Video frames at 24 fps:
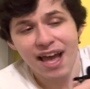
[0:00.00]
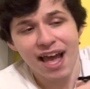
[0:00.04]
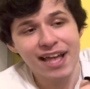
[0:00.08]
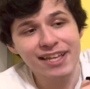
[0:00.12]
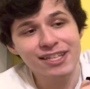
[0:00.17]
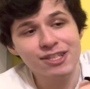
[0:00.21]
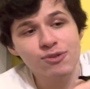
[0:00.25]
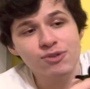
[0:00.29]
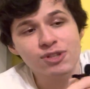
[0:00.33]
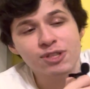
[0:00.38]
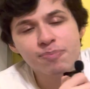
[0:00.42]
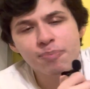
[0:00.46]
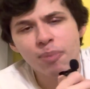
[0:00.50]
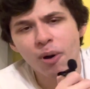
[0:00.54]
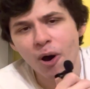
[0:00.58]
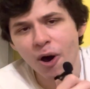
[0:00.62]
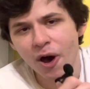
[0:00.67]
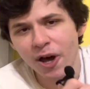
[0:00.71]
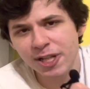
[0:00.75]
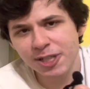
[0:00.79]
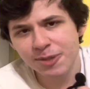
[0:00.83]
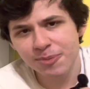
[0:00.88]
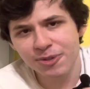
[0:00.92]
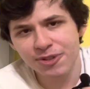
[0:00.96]
And so it's
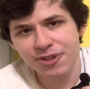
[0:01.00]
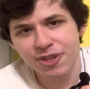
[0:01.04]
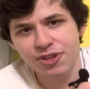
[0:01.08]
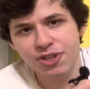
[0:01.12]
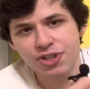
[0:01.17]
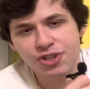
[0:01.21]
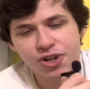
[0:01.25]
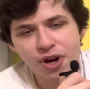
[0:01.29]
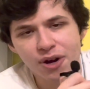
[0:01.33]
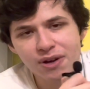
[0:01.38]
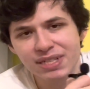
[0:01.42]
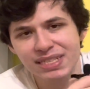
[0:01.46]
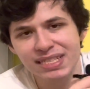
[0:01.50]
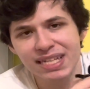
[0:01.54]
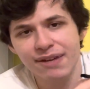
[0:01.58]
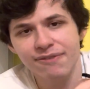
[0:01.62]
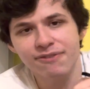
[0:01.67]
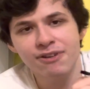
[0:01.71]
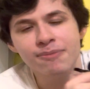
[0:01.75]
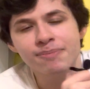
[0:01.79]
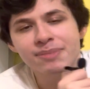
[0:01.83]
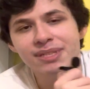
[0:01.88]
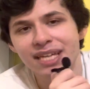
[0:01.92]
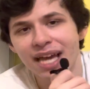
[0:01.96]
possible that the Sharks
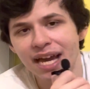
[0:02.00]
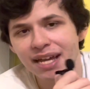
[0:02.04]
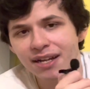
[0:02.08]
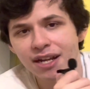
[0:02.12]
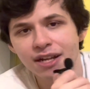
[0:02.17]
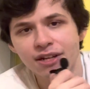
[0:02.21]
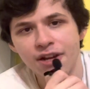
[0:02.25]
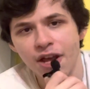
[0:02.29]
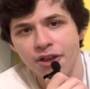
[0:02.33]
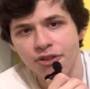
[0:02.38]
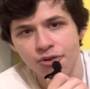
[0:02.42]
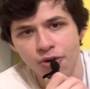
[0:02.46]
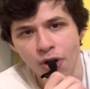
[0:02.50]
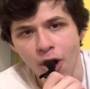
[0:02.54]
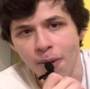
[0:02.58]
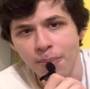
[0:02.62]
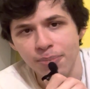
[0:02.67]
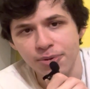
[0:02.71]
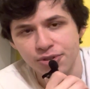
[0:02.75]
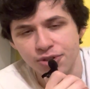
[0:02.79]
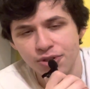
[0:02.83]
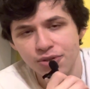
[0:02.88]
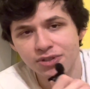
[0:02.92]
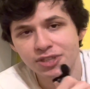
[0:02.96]
give him yet another
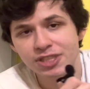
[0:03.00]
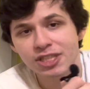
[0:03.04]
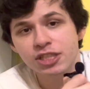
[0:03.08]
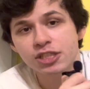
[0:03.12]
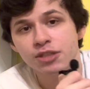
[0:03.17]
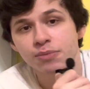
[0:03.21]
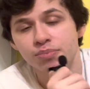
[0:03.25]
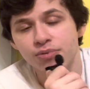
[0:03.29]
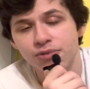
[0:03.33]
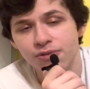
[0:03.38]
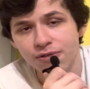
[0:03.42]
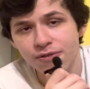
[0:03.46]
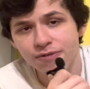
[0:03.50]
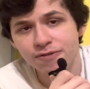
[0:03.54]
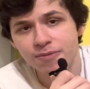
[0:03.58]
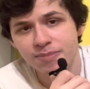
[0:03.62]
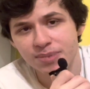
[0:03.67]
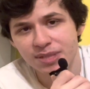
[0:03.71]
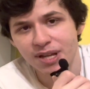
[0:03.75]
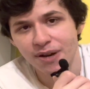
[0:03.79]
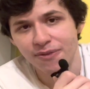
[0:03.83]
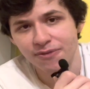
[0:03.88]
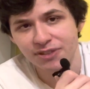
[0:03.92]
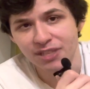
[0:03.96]
opportunity to prove
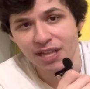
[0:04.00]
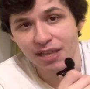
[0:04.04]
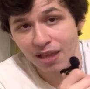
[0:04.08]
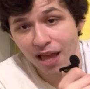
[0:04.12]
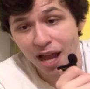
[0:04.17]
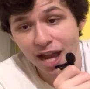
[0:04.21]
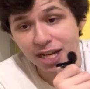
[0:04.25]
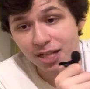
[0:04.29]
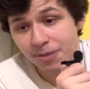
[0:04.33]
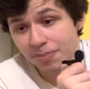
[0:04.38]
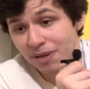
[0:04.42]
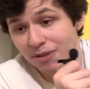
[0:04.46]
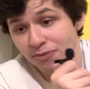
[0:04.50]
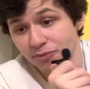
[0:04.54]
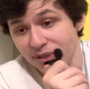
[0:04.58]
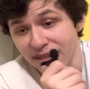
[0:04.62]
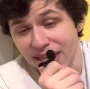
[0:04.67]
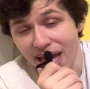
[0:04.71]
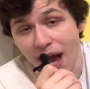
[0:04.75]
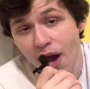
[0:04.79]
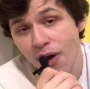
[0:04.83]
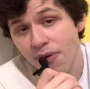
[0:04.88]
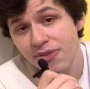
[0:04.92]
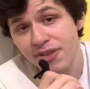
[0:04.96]
himself in the lineup. And
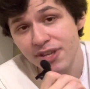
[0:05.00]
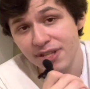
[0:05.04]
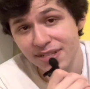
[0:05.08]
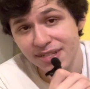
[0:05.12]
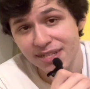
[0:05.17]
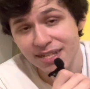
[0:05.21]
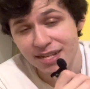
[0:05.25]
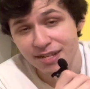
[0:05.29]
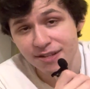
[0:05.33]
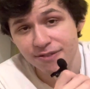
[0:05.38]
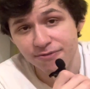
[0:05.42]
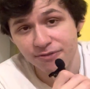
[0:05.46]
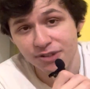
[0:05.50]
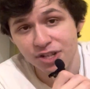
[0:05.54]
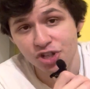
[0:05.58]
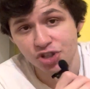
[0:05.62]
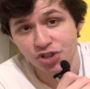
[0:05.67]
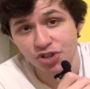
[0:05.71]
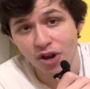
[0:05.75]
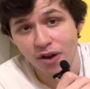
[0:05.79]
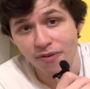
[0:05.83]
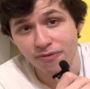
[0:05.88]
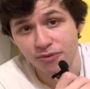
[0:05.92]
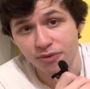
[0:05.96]
with how this season
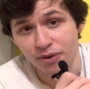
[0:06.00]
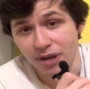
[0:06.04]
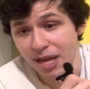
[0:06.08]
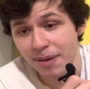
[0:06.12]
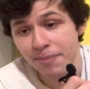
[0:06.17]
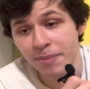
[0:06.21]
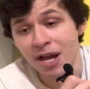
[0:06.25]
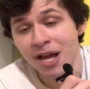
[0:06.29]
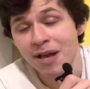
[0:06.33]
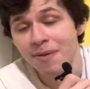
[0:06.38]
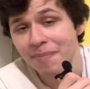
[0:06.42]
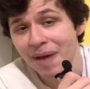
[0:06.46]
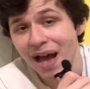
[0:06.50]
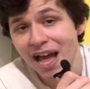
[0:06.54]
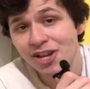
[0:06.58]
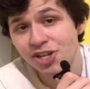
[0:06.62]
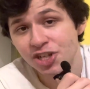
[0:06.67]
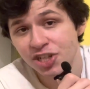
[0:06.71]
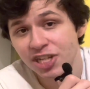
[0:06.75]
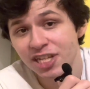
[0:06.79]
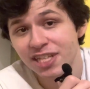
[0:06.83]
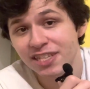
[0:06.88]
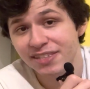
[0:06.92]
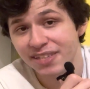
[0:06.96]
finished off for him, I
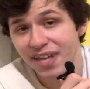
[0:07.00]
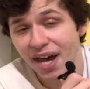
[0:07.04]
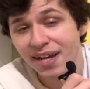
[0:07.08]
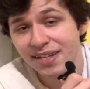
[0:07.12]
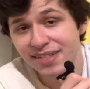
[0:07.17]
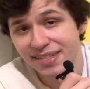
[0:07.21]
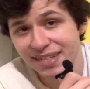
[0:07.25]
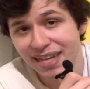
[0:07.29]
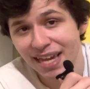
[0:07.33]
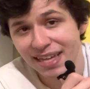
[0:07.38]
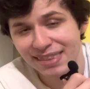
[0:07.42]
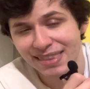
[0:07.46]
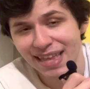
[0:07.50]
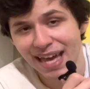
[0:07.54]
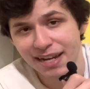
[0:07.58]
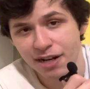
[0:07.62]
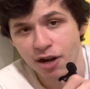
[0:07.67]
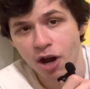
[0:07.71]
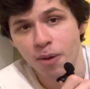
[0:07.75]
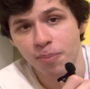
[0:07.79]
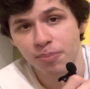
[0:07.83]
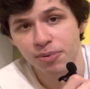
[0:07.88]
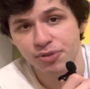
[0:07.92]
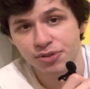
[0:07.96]
imagine he does get that
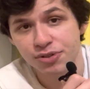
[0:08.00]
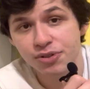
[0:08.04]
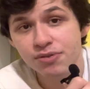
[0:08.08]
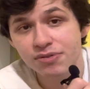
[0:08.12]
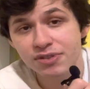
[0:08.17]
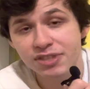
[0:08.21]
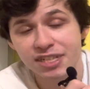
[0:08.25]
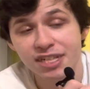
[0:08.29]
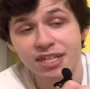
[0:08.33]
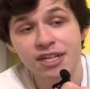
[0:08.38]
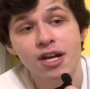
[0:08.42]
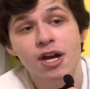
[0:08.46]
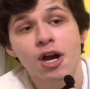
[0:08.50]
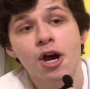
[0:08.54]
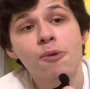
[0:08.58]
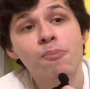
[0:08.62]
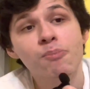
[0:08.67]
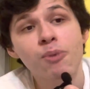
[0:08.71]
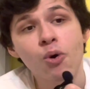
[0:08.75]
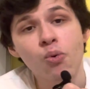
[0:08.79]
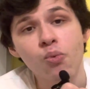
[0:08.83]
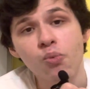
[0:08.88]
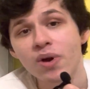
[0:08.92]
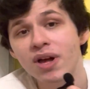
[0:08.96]
opportunity.
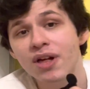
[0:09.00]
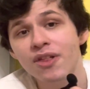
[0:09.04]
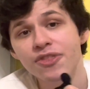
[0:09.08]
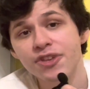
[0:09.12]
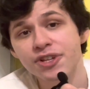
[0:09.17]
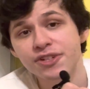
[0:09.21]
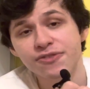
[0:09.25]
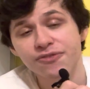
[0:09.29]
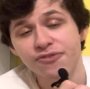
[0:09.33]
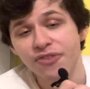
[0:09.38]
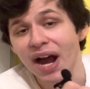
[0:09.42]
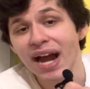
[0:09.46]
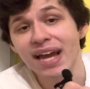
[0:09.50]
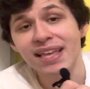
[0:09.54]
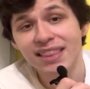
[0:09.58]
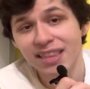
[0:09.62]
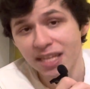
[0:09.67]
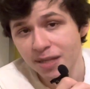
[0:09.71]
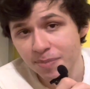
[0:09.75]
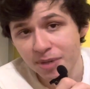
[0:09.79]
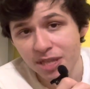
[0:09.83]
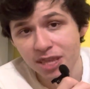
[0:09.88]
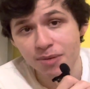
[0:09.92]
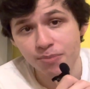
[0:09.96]
But will this
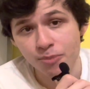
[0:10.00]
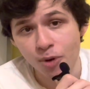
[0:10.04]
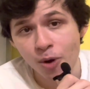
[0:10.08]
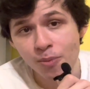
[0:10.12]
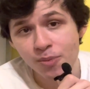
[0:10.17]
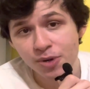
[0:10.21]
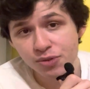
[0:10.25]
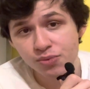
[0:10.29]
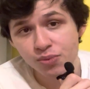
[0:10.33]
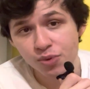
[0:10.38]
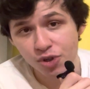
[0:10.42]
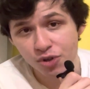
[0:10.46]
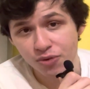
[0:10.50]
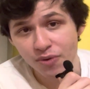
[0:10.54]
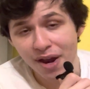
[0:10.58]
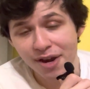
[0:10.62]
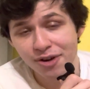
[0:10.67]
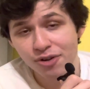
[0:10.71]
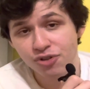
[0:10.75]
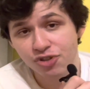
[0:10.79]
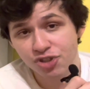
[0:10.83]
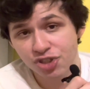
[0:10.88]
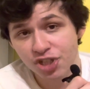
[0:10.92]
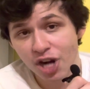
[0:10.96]
finally be the moment where
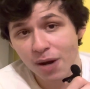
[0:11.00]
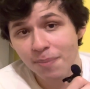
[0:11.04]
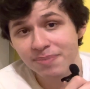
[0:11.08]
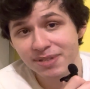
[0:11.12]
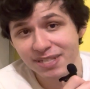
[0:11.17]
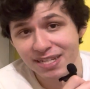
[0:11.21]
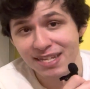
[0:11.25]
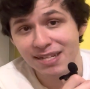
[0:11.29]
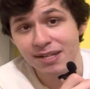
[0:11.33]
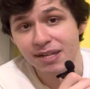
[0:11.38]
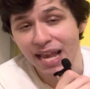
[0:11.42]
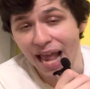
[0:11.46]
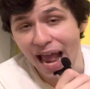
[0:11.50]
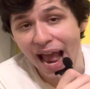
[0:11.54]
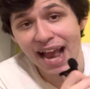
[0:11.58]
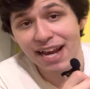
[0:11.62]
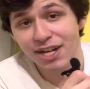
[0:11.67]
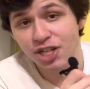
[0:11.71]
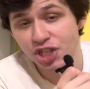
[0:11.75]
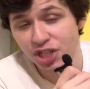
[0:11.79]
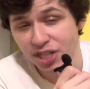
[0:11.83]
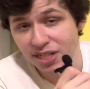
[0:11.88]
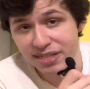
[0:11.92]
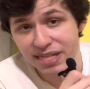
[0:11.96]
Gregor jumps in and
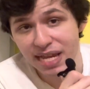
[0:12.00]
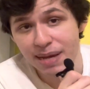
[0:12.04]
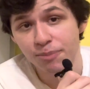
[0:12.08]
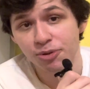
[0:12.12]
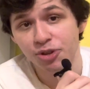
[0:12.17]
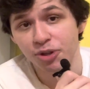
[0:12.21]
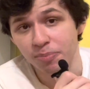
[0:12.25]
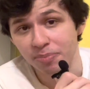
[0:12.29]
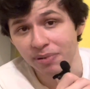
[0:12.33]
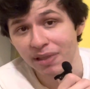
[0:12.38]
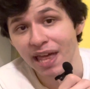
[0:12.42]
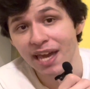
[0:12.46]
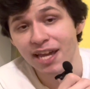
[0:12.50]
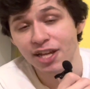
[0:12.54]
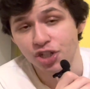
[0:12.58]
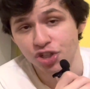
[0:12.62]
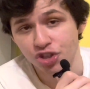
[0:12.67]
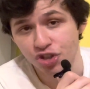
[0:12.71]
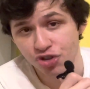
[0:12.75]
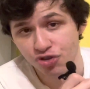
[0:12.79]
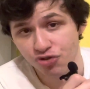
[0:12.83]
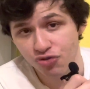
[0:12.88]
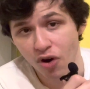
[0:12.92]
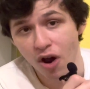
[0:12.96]
actually is able to play
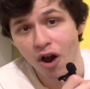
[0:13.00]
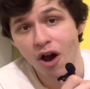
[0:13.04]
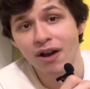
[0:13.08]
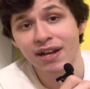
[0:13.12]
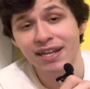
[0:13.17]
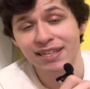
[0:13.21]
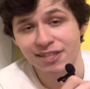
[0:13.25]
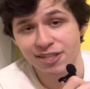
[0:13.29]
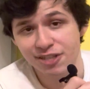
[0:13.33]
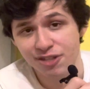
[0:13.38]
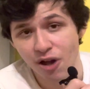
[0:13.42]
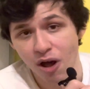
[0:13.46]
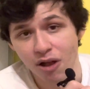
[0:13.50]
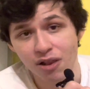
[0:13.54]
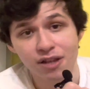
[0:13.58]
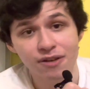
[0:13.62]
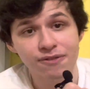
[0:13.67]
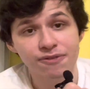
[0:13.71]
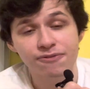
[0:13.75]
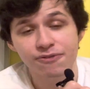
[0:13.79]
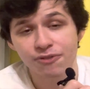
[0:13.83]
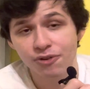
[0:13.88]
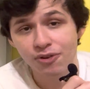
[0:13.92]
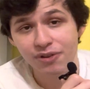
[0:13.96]
as strong and
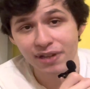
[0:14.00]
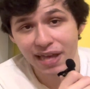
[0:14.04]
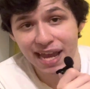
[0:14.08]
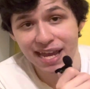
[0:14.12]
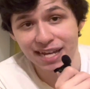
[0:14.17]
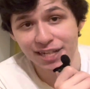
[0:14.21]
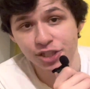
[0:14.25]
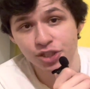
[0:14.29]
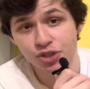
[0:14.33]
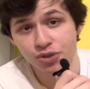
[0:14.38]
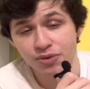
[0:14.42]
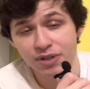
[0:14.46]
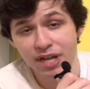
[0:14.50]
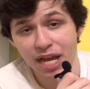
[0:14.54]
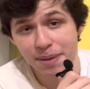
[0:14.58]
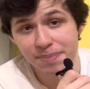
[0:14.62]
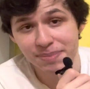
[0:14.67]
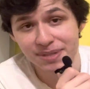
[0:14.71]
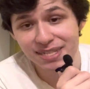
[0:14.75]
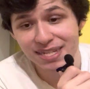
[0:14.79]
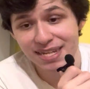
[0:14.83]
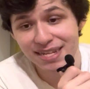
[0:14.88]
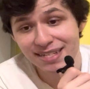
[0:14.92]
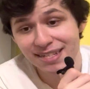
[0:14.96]
solid full 82
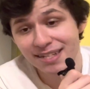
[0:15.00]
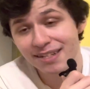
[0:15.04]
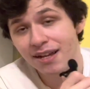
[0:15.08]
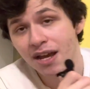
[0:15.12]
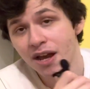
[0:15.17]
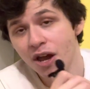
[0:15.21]
game season?